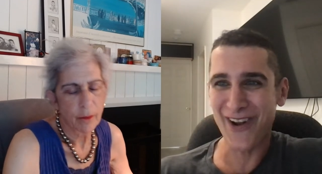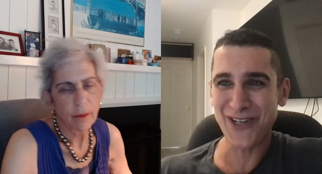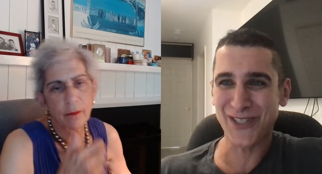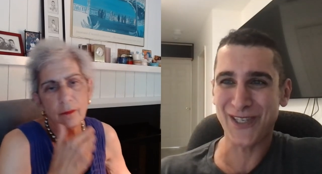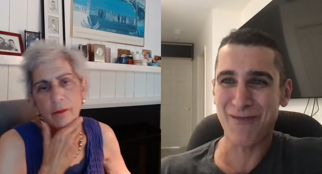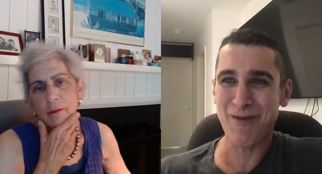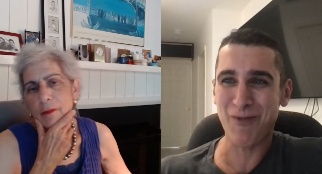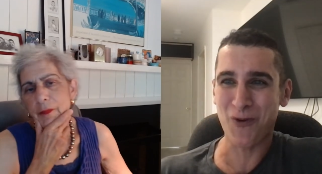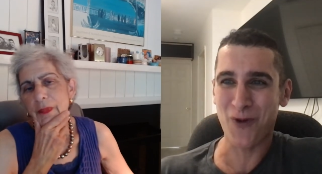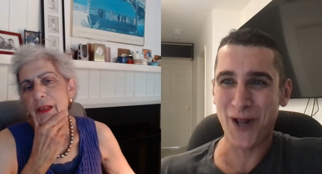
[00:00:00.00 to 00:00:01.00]
Speaker 1: you know, I just see the
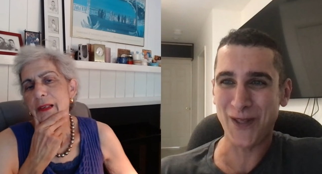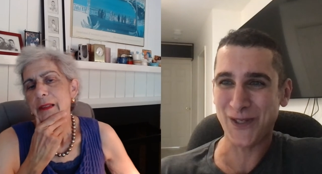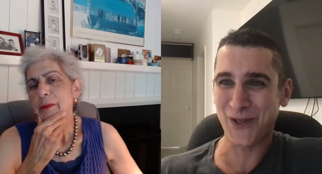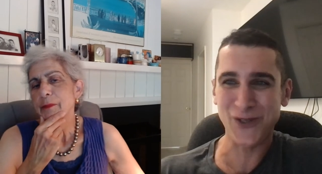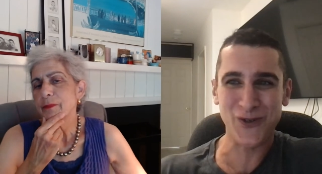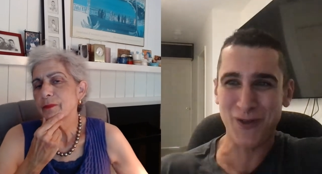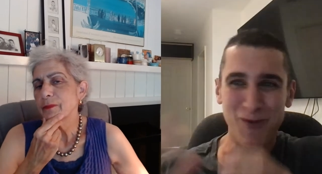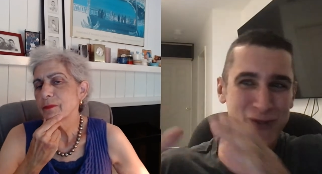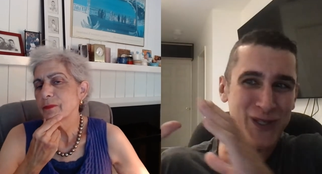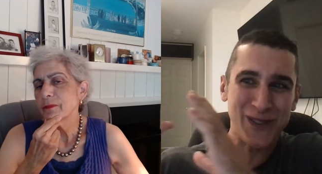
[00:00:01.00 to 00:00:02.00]
people who are running this culture,
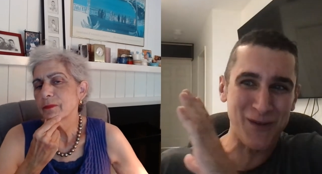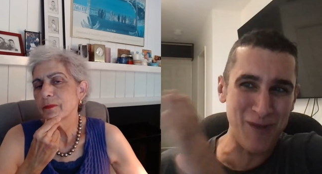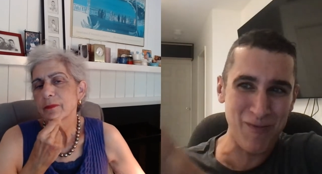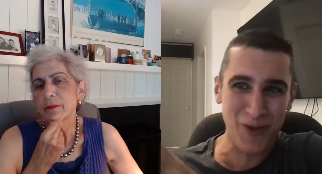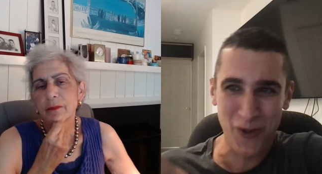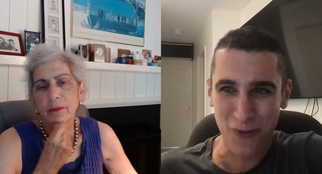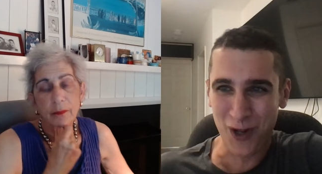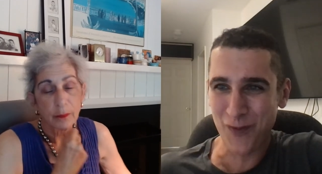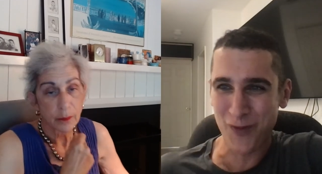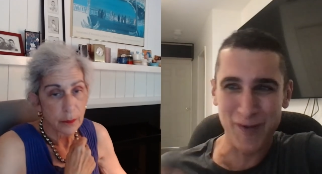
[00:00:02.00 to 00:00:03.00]
the most distant people in the
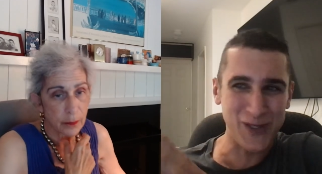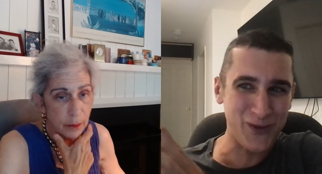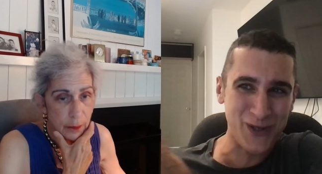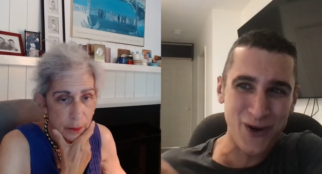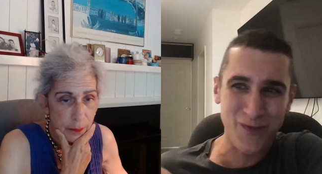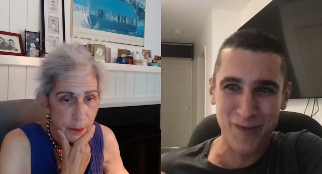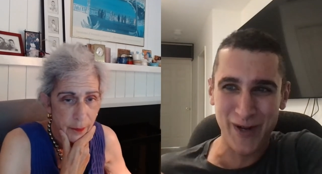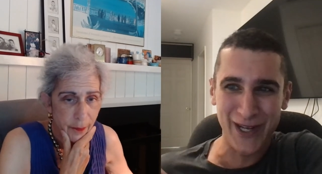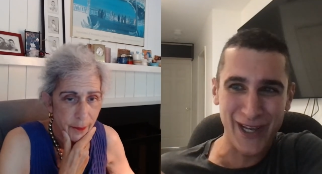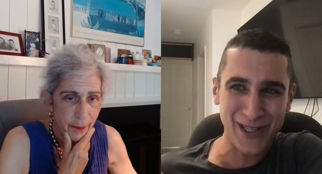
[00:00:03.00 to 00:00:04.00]
world for me. So it's hard for
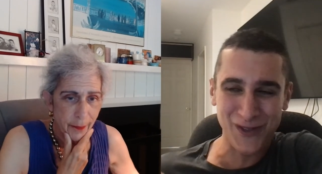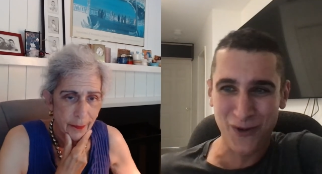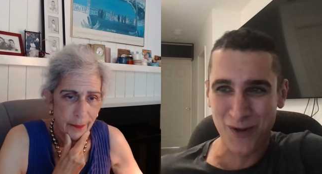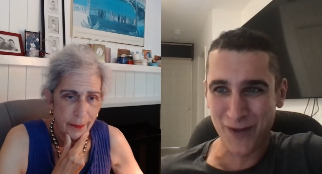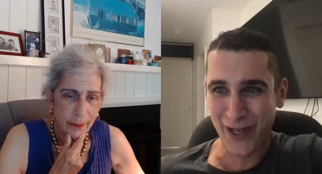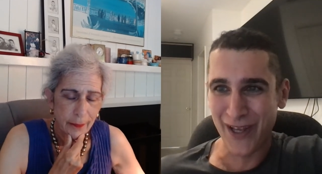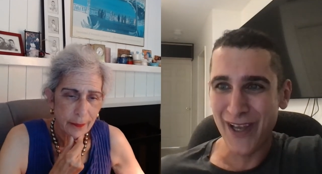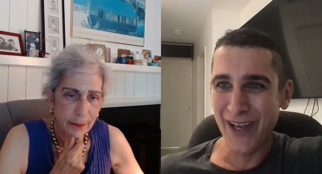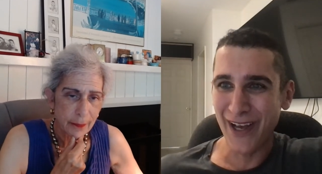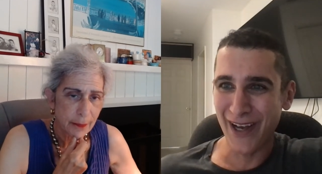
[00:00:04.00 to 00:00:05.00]
me to get sort of, uh,
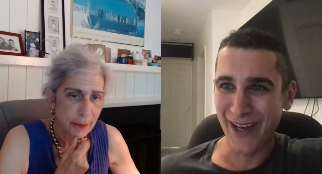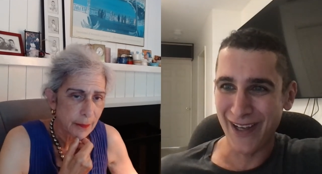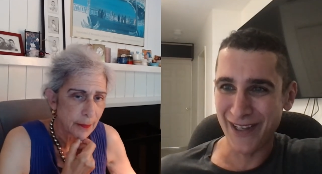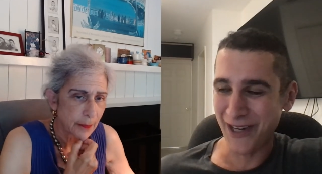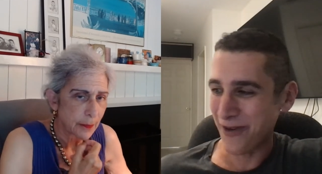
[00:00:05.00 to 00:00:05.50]
uh you